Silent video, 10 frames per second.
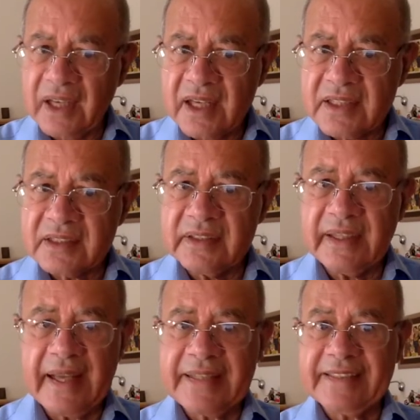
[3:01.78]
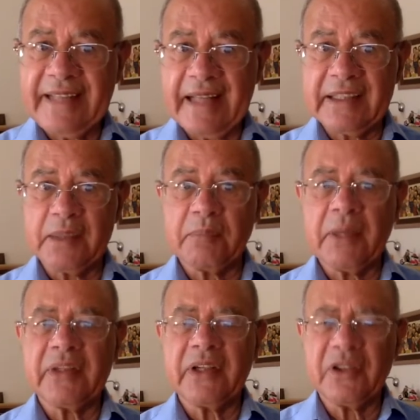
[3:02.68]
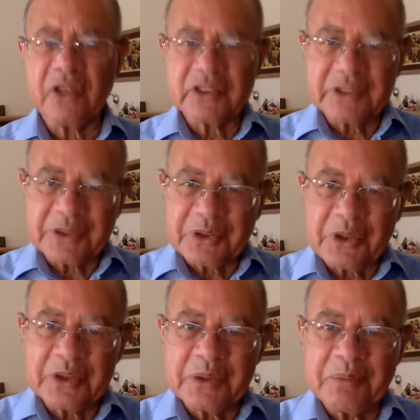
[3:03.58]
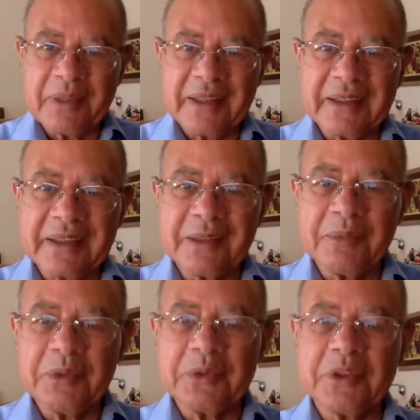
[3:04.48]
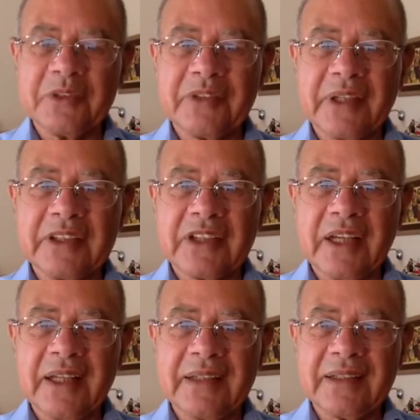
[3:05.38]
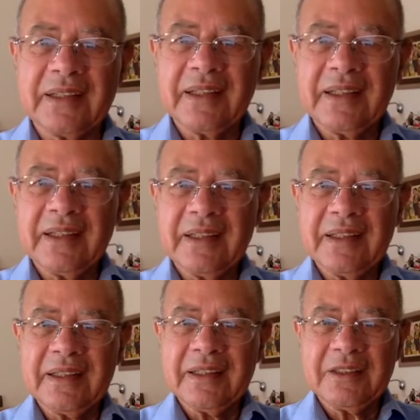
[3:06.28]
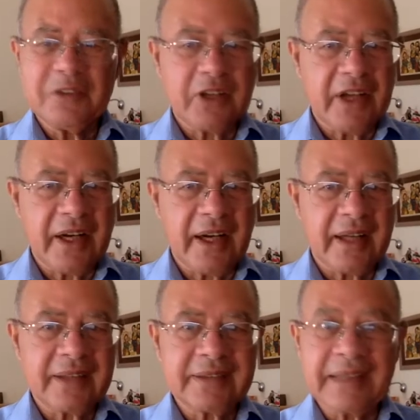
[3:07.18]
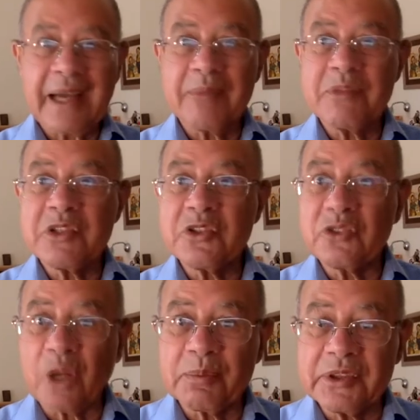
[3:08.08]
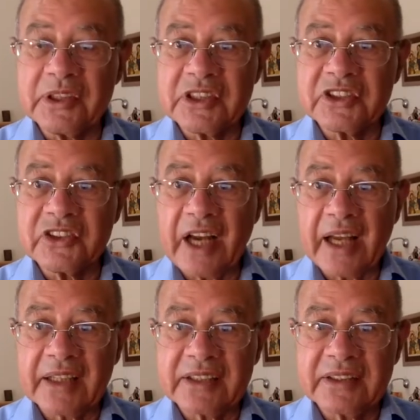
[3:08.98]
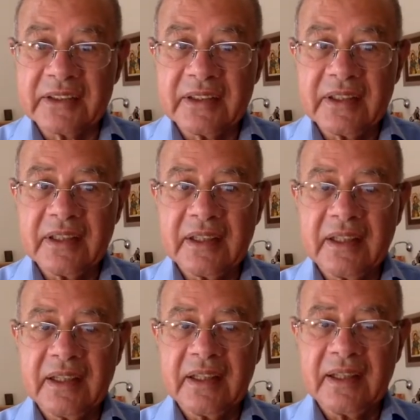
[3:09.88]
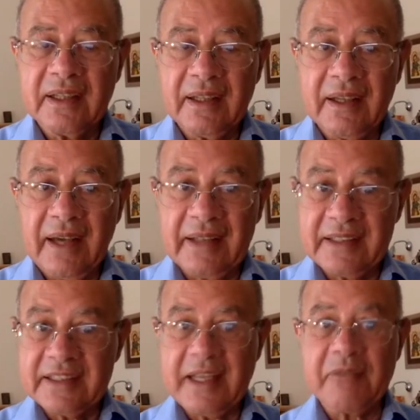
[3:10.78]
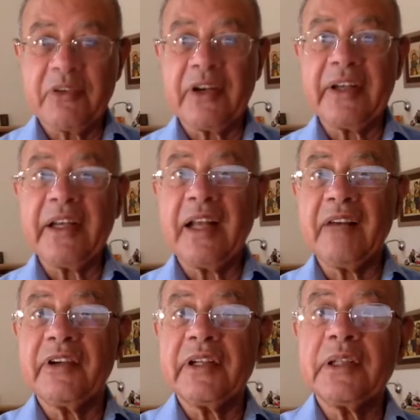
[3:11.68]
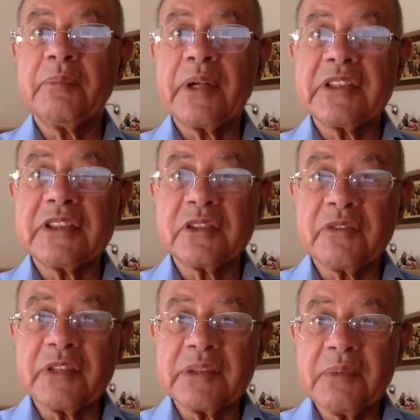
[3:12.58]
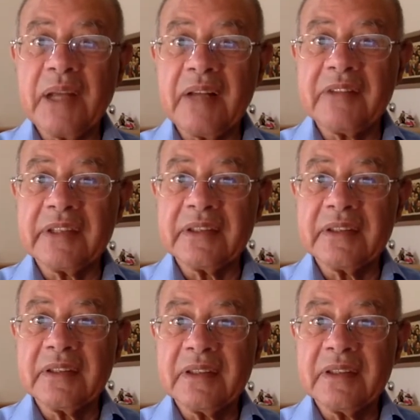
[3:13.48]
ask the ecstatic mother lost in contemplating the beauty of her child. For her, time stops in its tracks. And the same for any lover in the presence of his beloved.